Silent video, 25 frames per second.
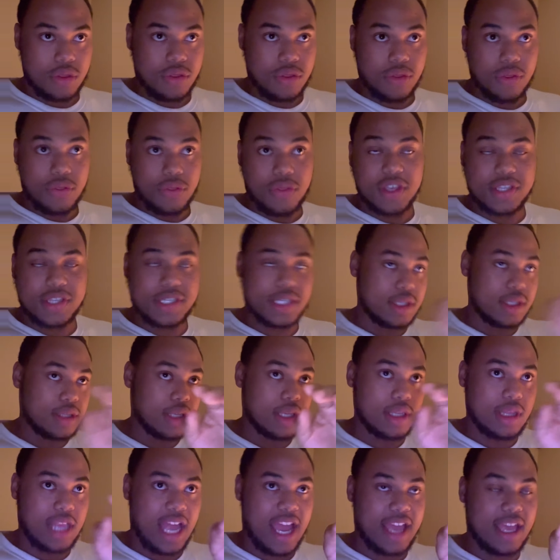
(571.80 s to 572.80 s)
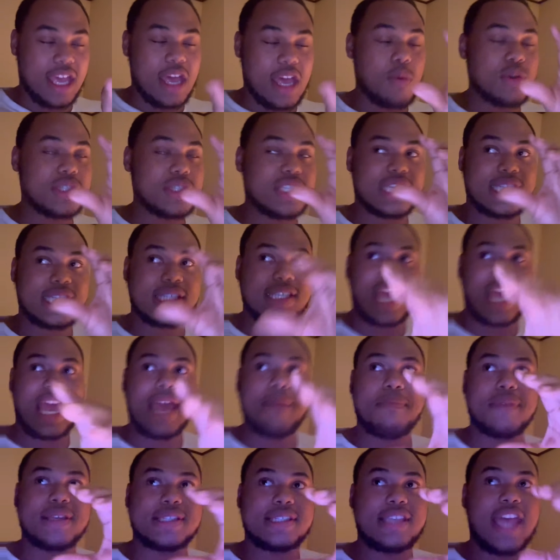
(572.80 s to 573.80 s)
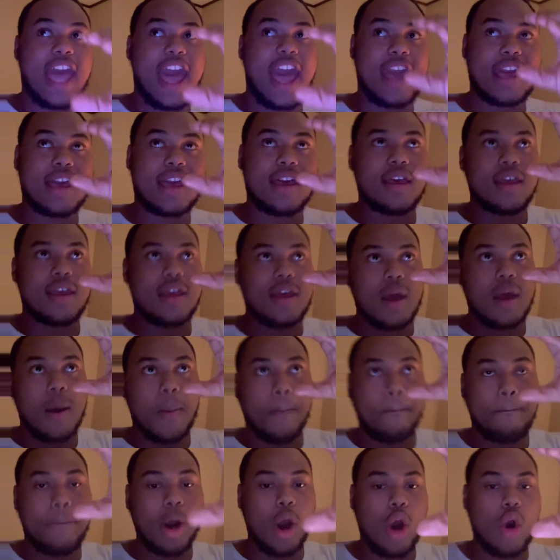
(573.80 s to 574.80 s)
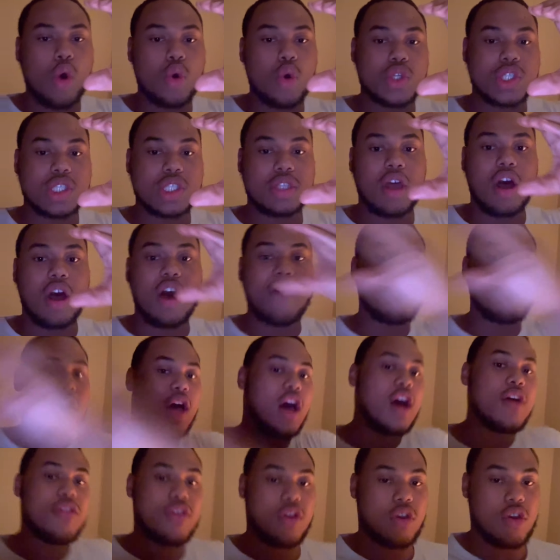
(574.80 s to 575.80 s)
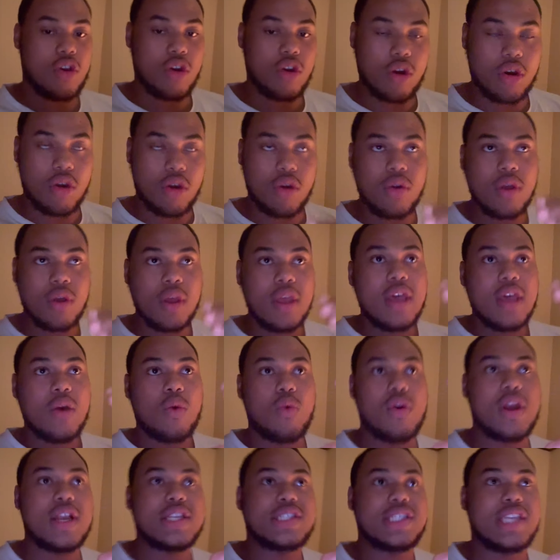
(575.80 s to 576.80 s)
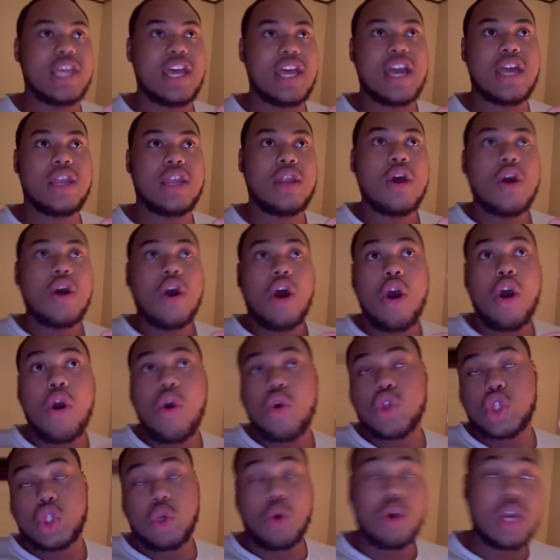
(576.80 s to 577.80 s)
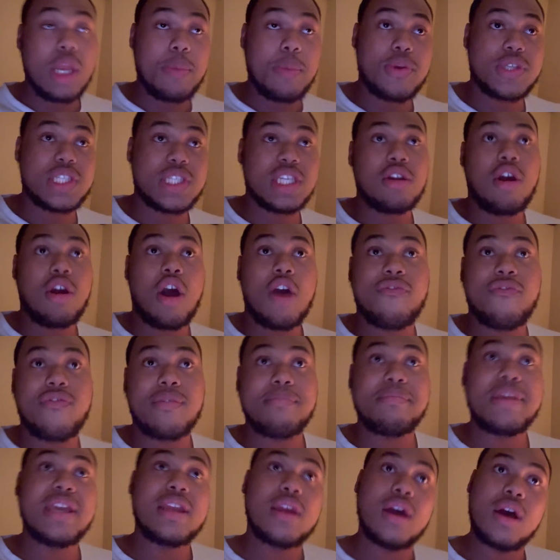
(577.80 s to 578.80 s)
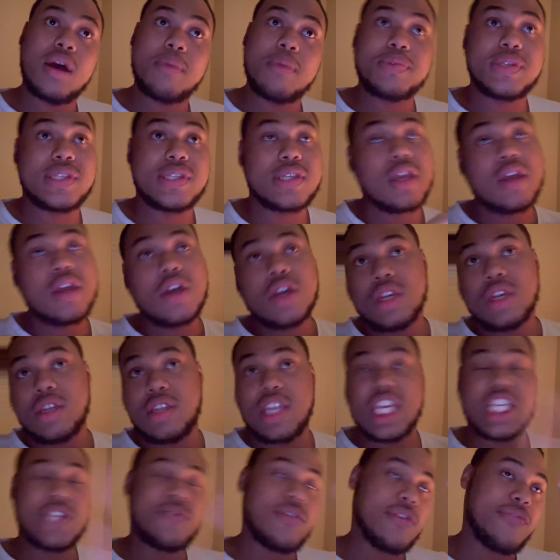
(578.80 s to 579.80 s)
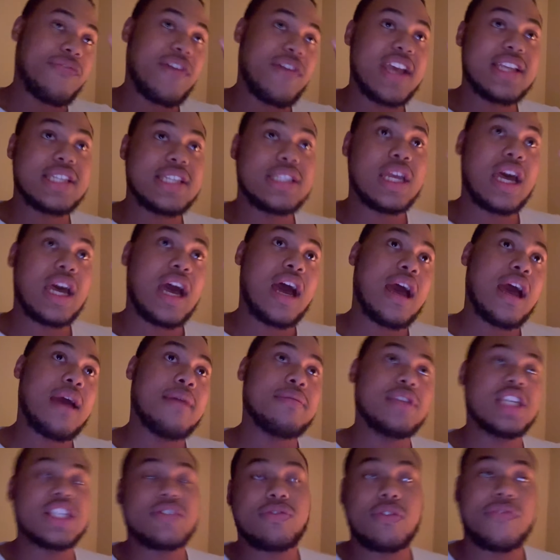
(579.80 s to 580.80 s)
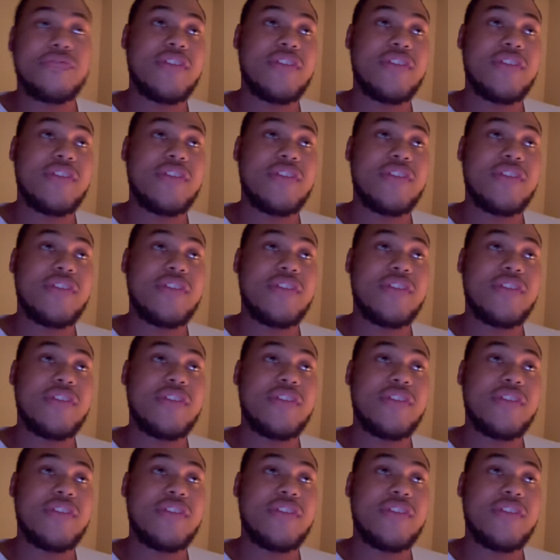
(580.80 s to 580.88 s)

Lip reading: this, like, it was the same exact post of the other girl, where it said, oh, 20% off for meetups, this for FaceTime, this